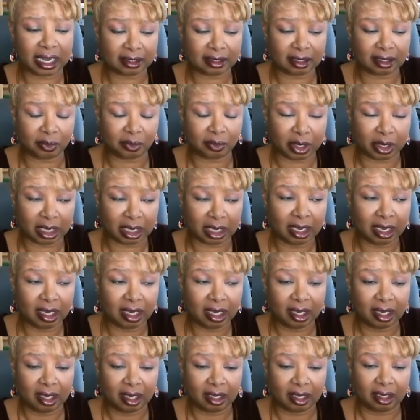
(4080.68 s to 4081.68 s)
yes, that
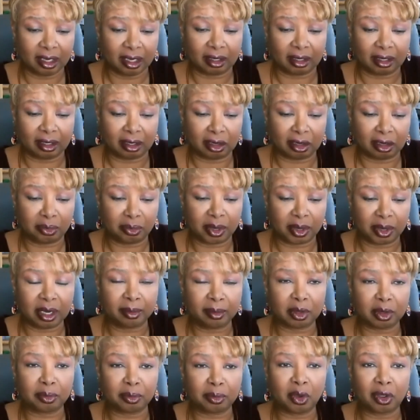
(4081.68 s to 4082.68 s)
you bring up
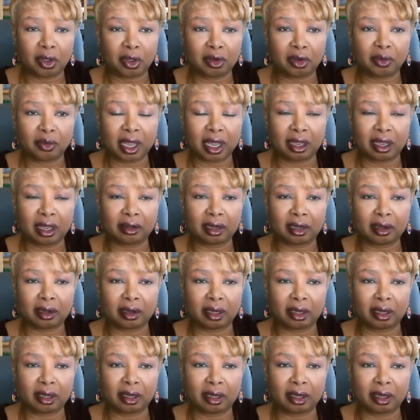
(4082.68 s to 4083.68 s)
the point around,
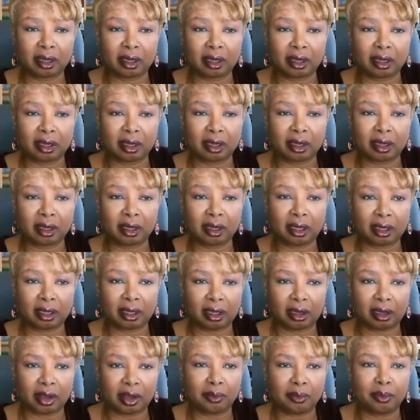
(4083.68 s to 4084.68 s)
you
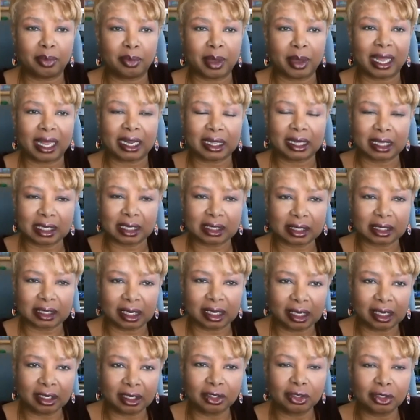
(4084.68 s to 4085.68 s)
know, embedding this
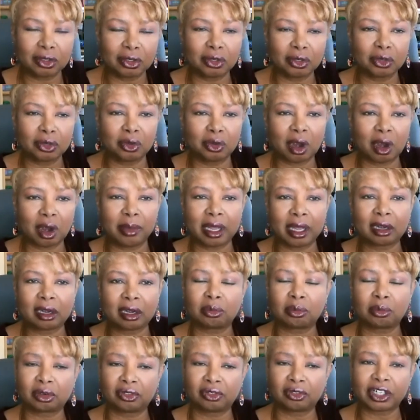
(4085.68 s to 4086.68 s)
into our
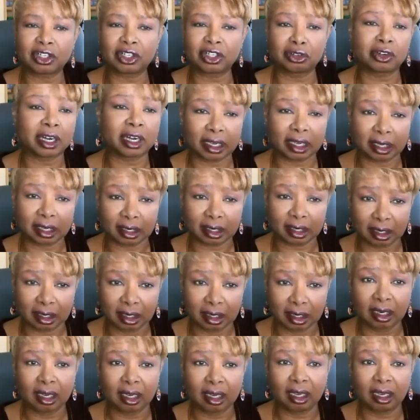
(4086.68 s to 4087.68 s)
medical professional
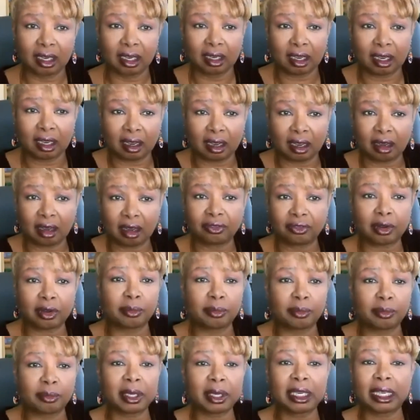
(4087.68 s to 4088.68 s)
training
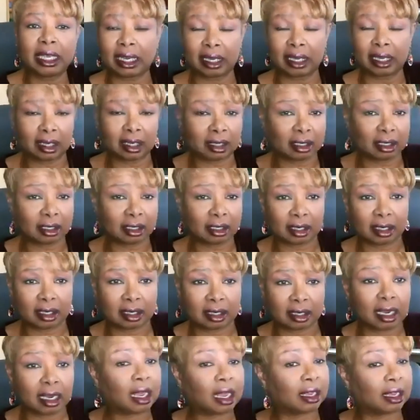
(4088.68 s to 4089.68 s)
from beginning
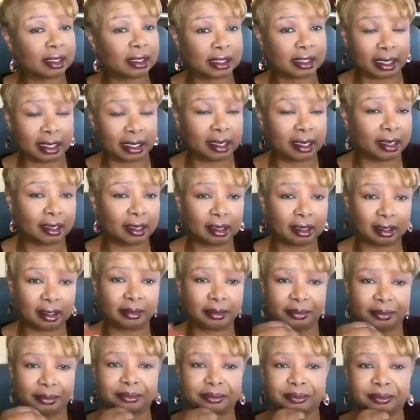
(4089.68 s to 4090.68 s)
to end.
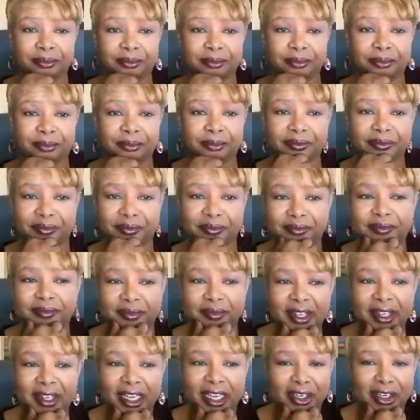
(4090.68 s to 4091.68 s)

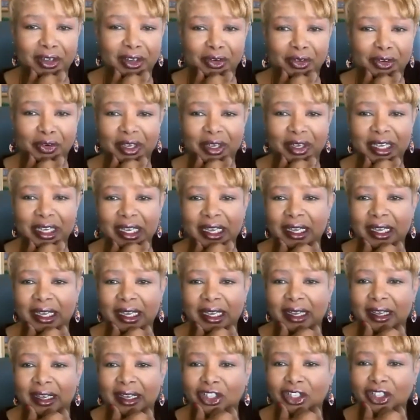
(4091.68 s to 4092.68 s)
Thank you.
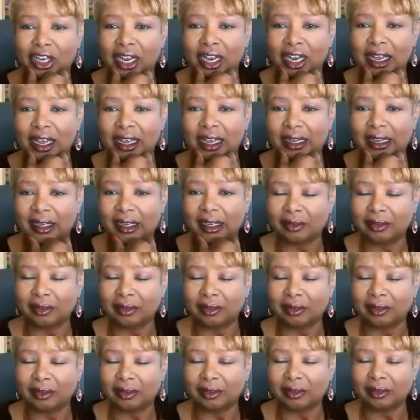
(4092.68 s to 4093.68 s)
John,
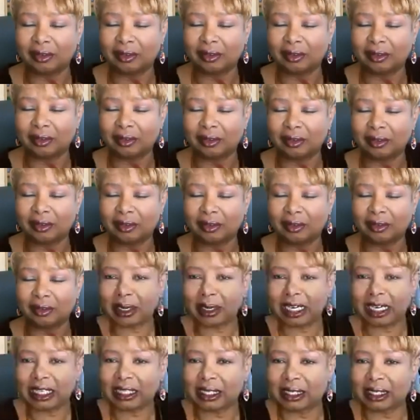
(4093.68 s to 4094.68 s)
what's happening
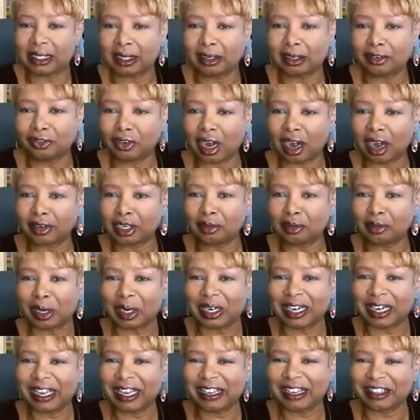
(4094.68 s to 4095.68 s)
at the Center for
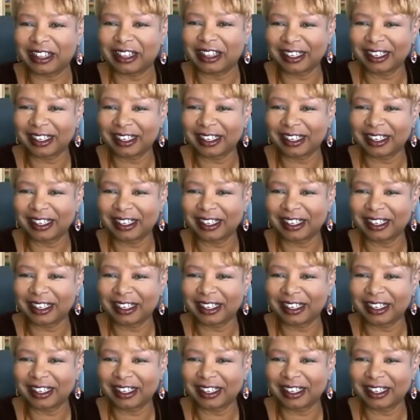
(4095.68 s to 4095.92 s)
African American